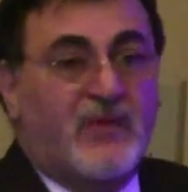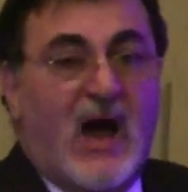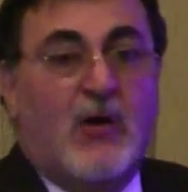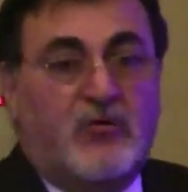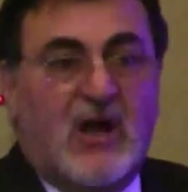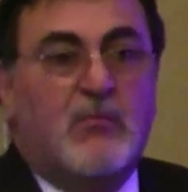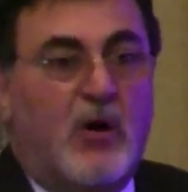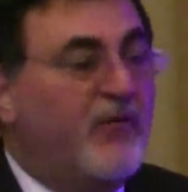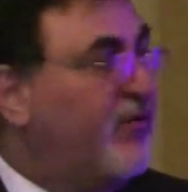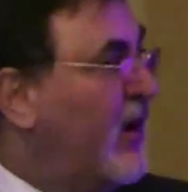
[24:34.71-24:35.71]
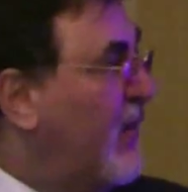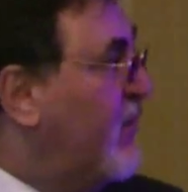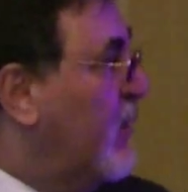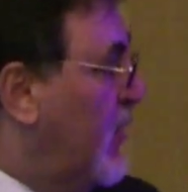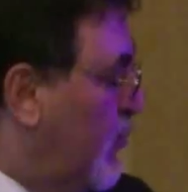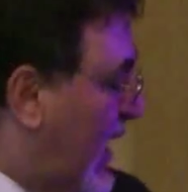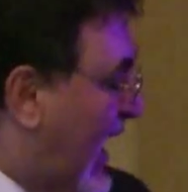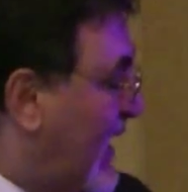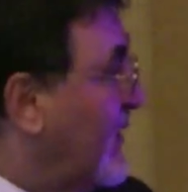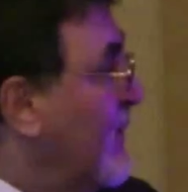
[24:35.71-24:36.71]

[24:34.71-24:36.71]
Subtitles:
outcome of therapy when we add